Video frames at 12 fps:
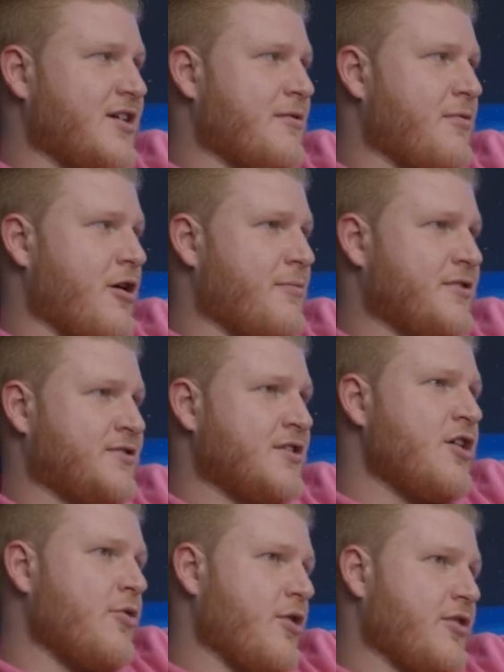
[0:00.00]
on purpose,
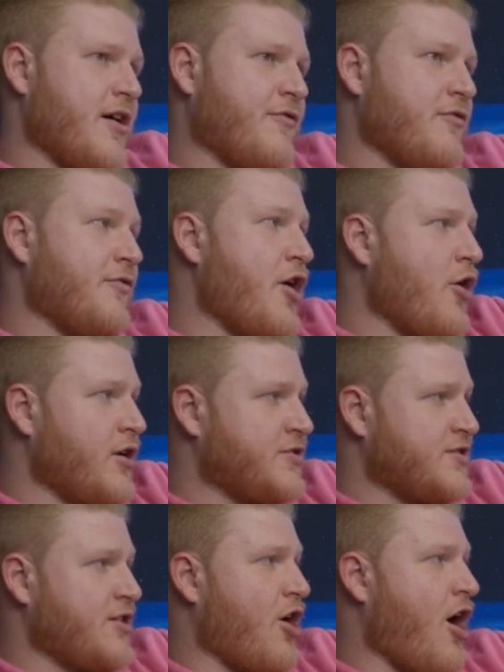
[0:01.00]
where if you've
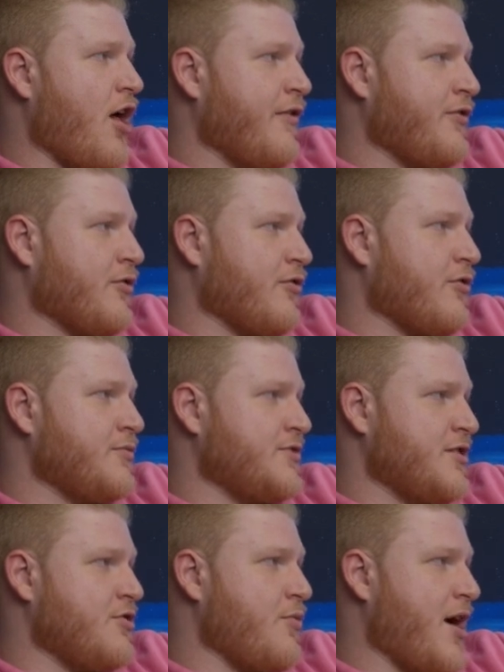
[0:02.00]
noticed in all of the rooms
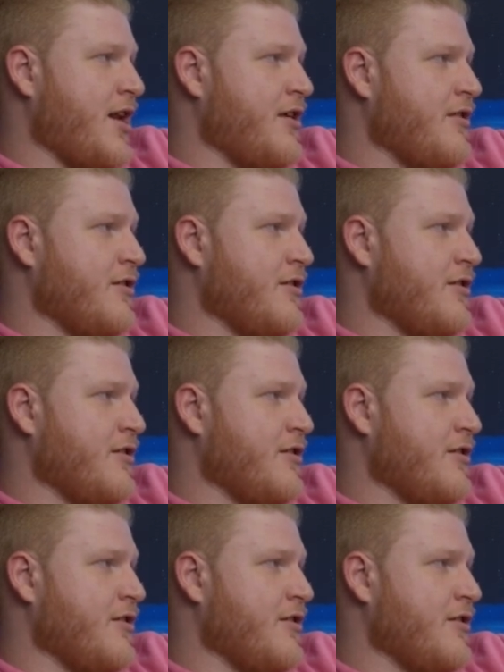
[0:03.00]
that you went in,